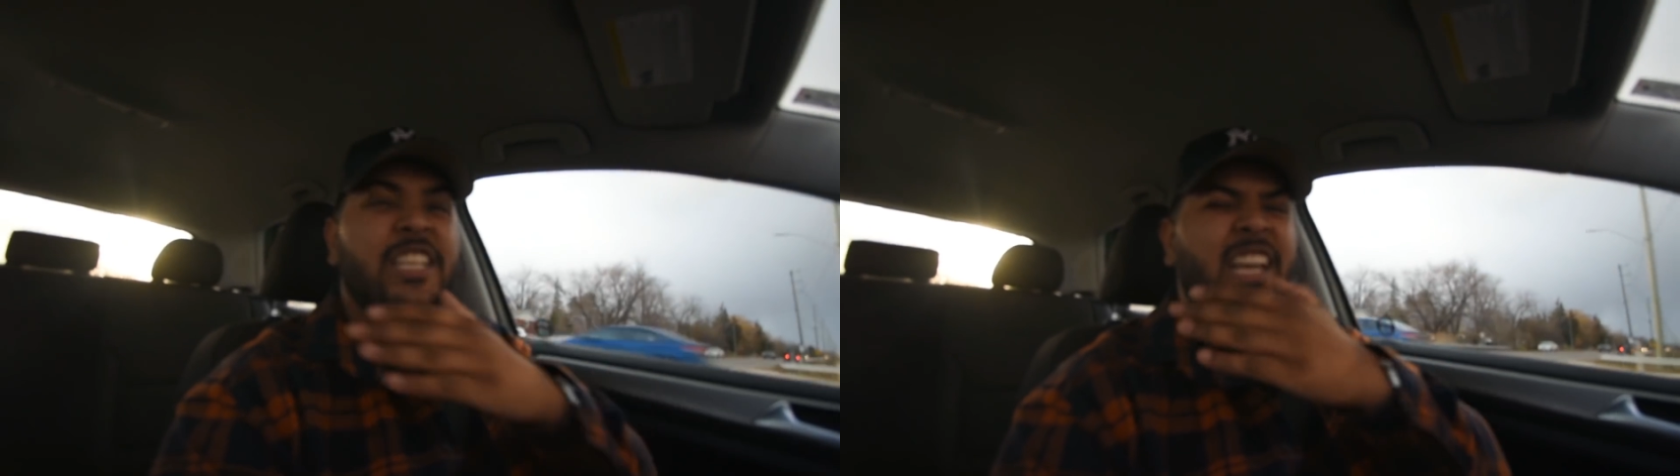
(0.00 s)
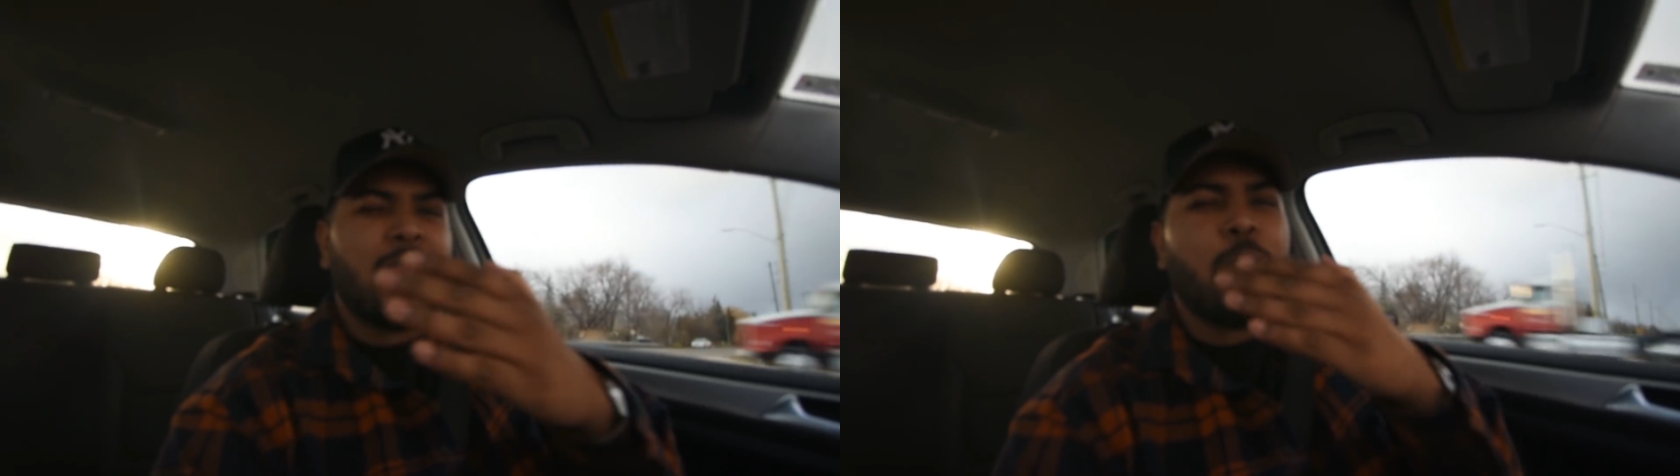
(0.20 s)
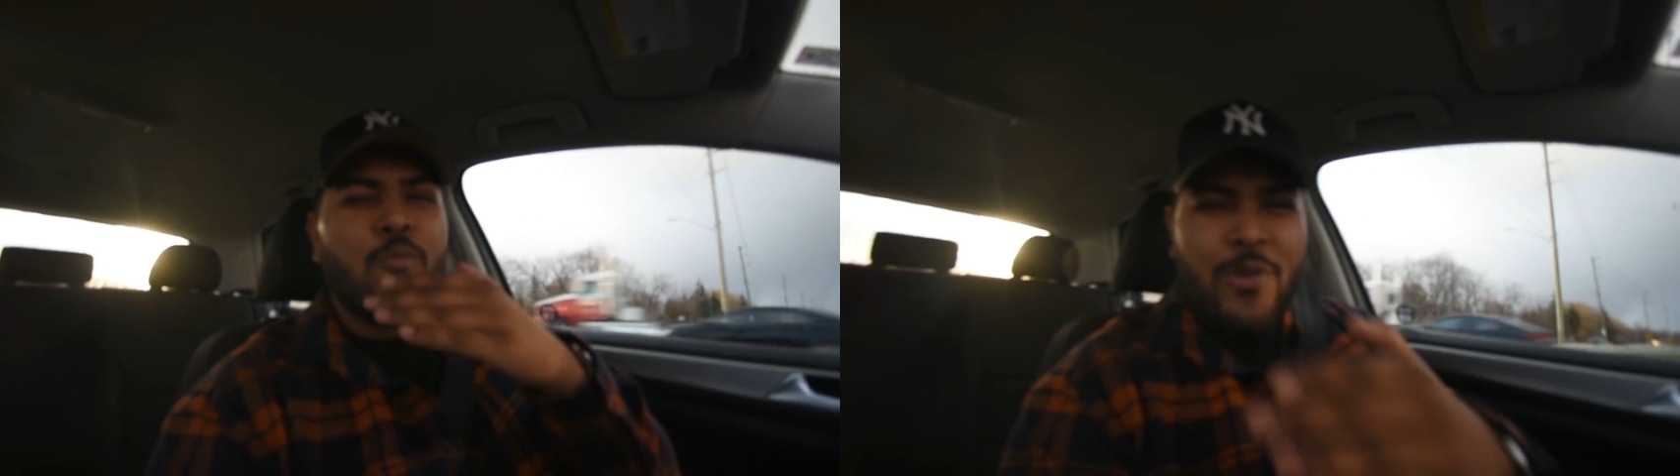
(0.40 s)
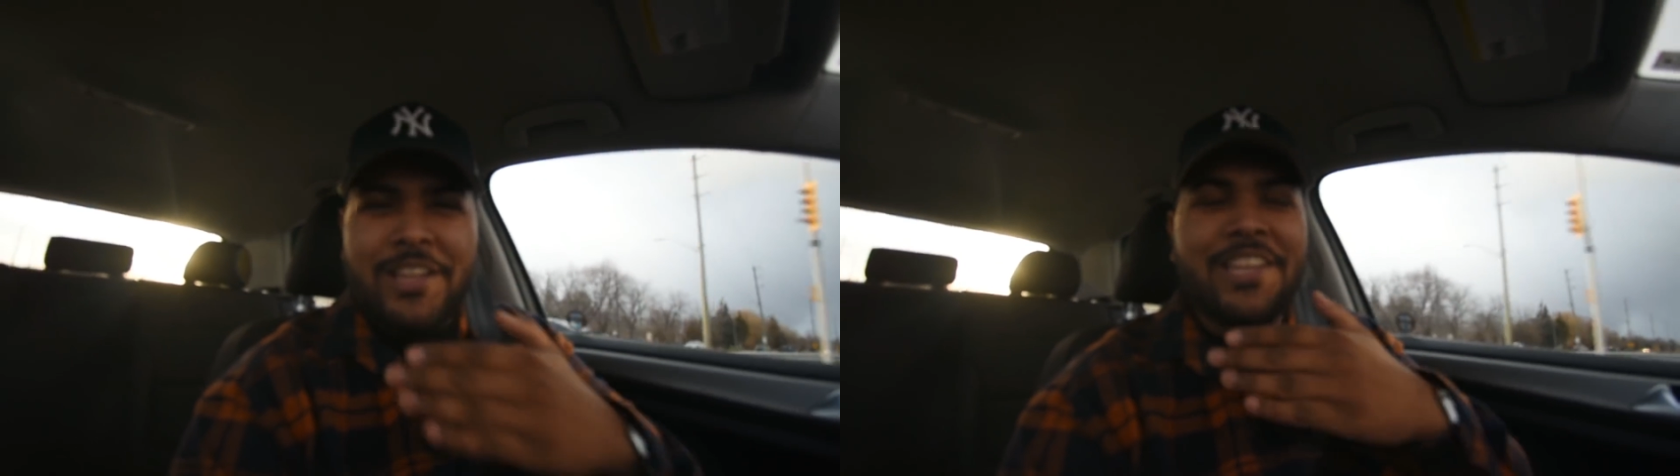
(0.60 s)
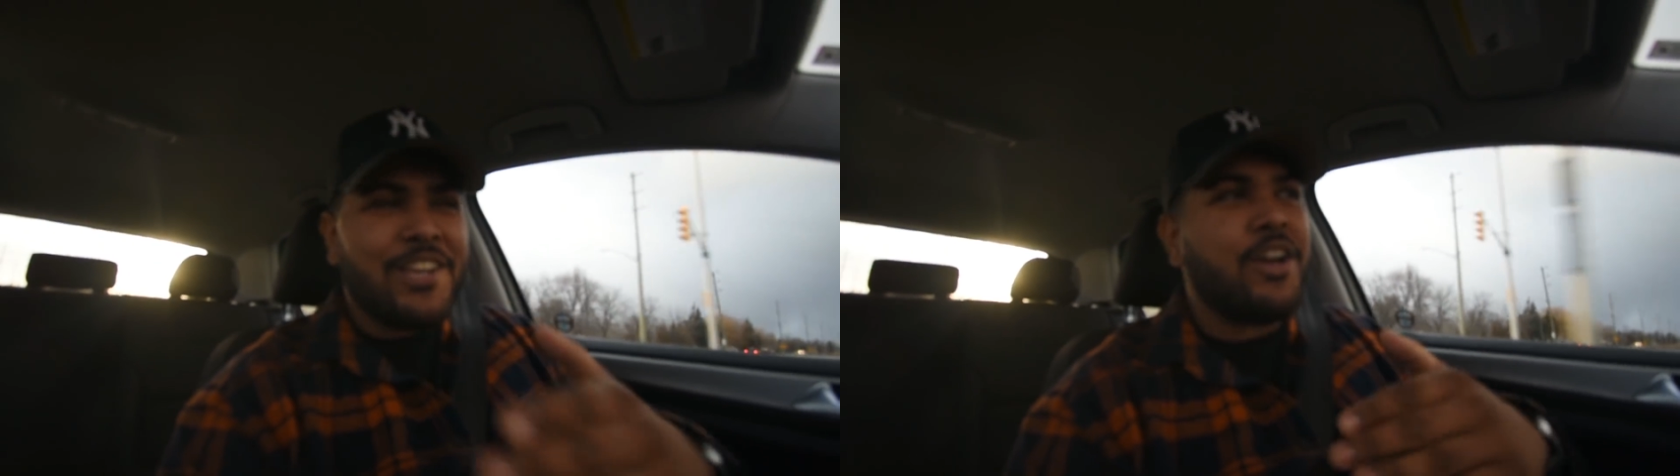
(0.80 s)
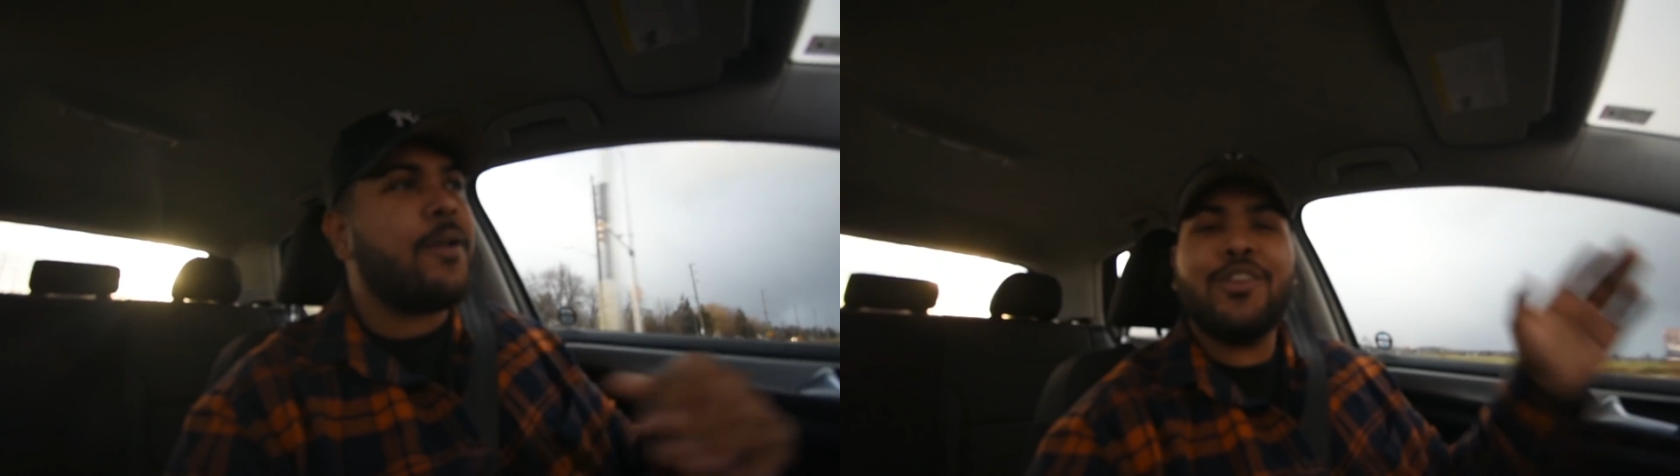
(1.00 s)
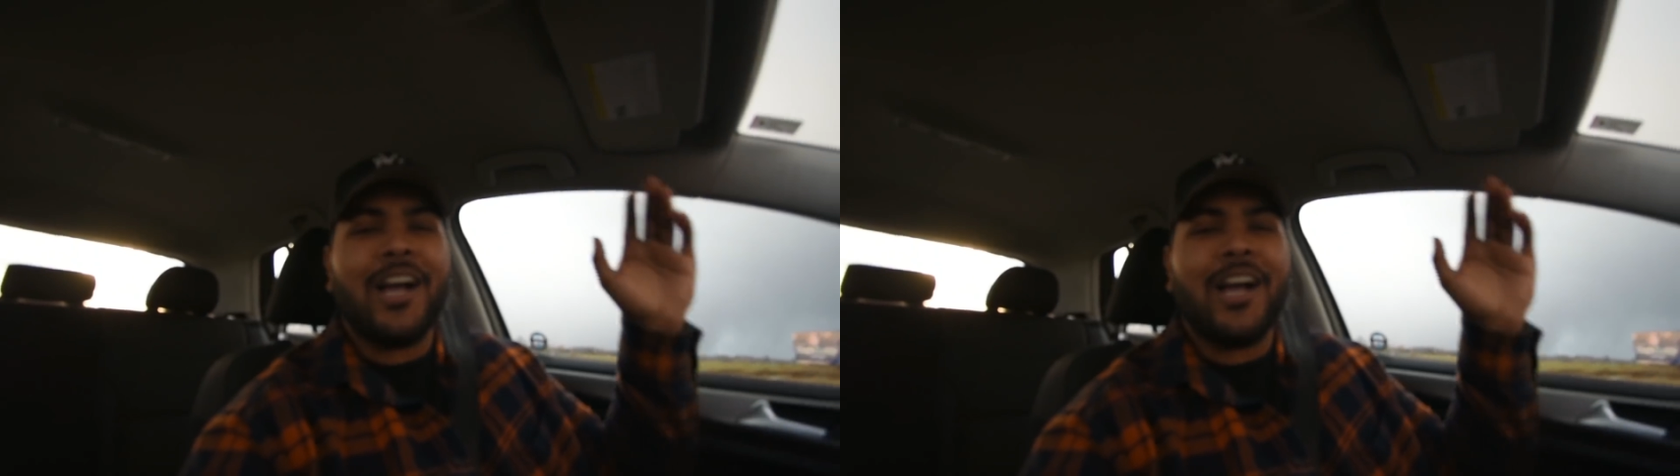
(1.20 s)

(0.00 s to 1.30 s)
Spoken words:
to get them really good.